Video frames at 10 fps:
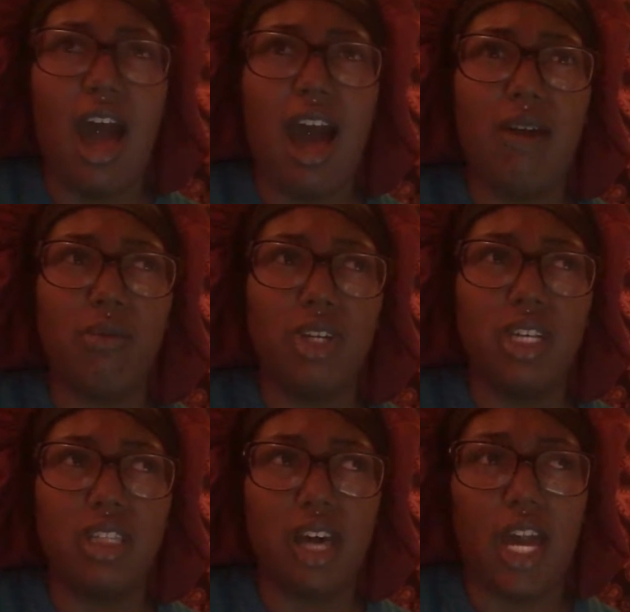I
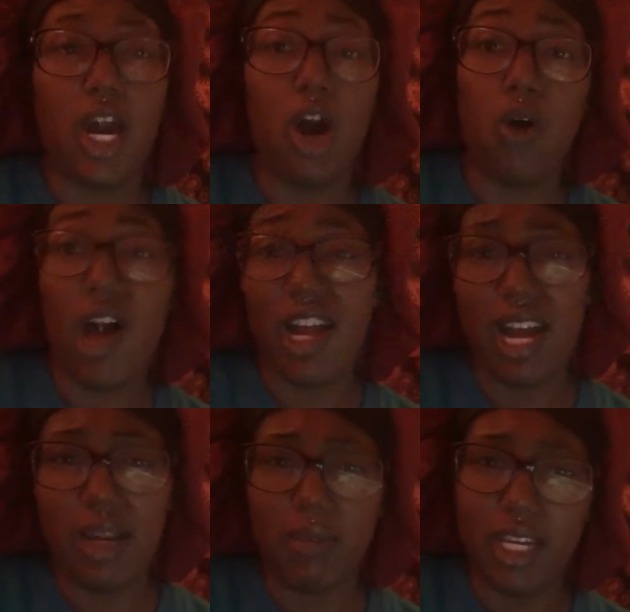wouldn't like, oh, I
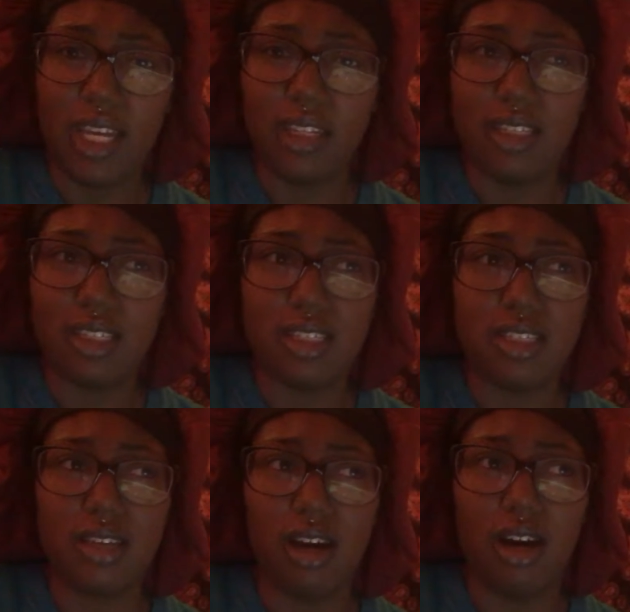got to be at this
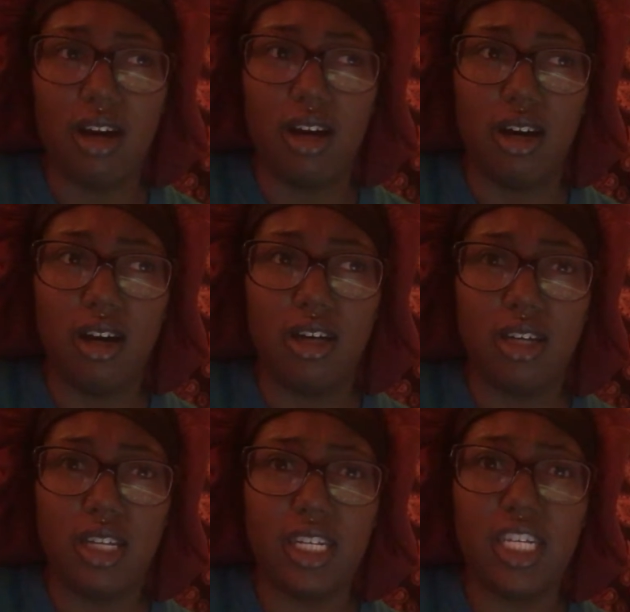uh
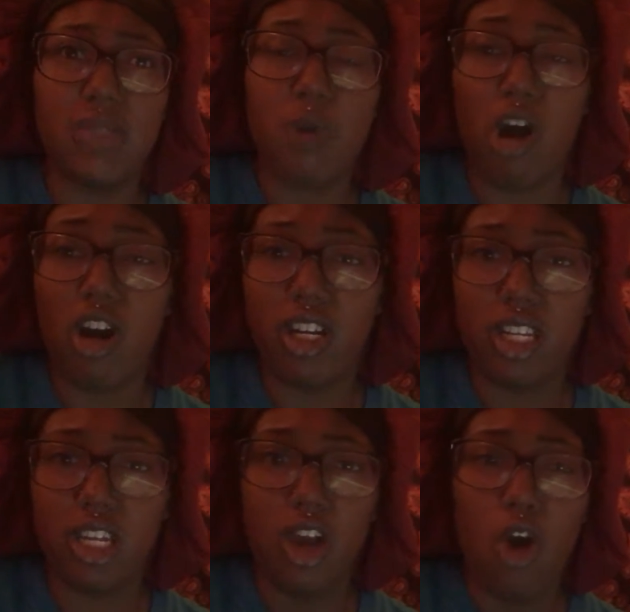this
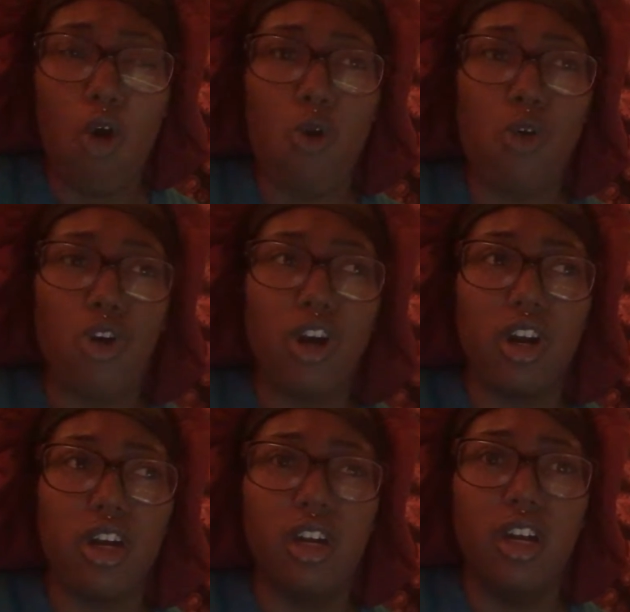party
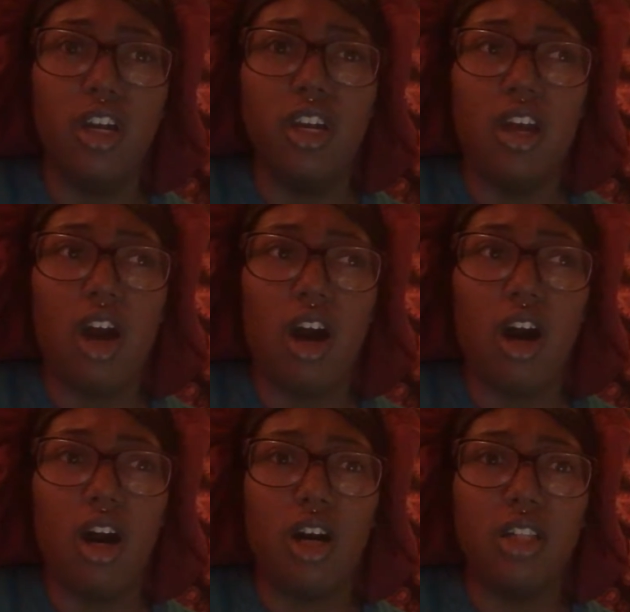or
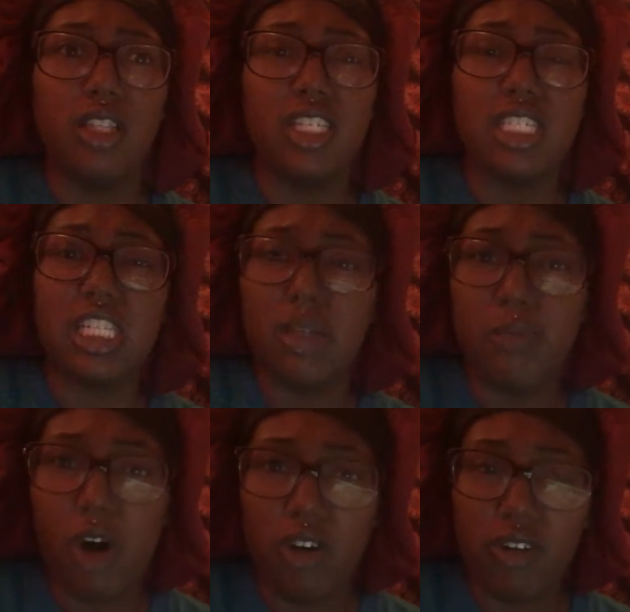uh this
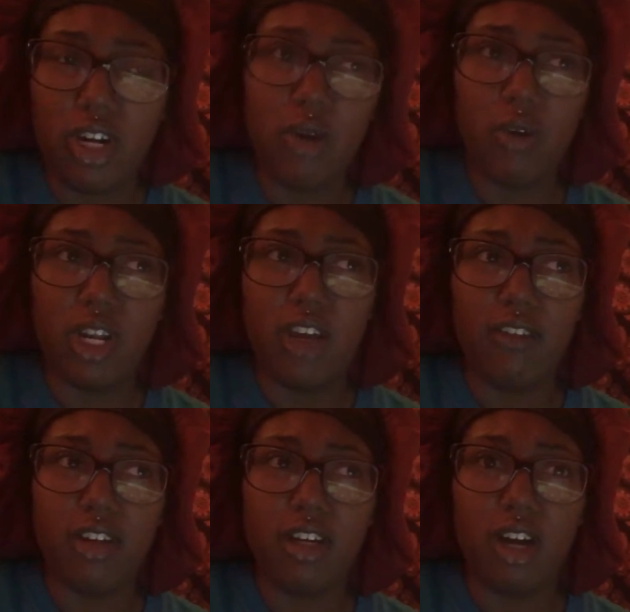sleepover or
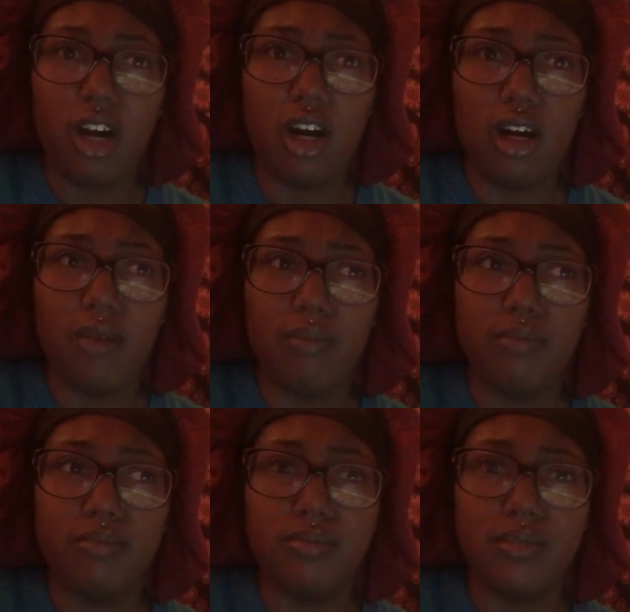whatever um
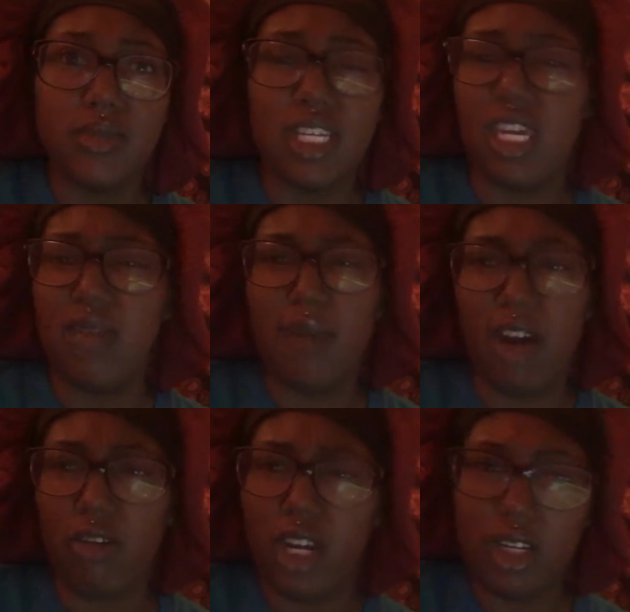to keep
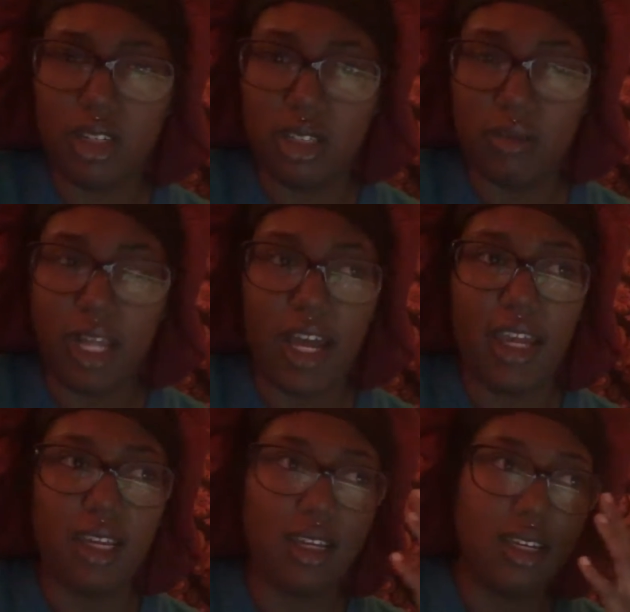my rank up.
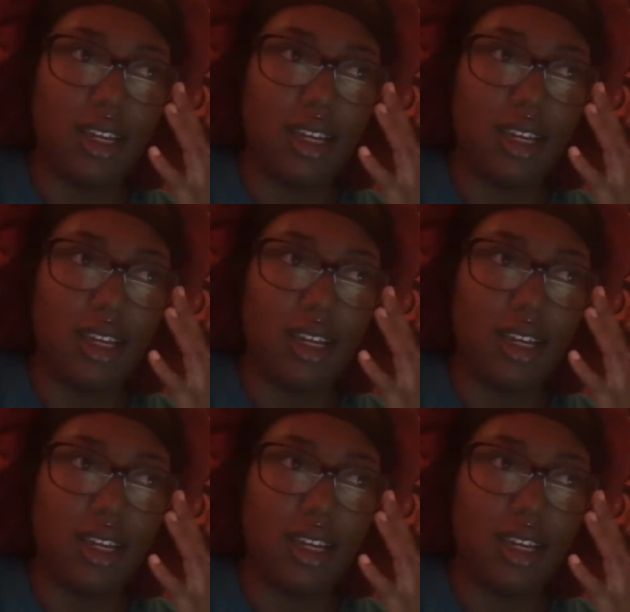Like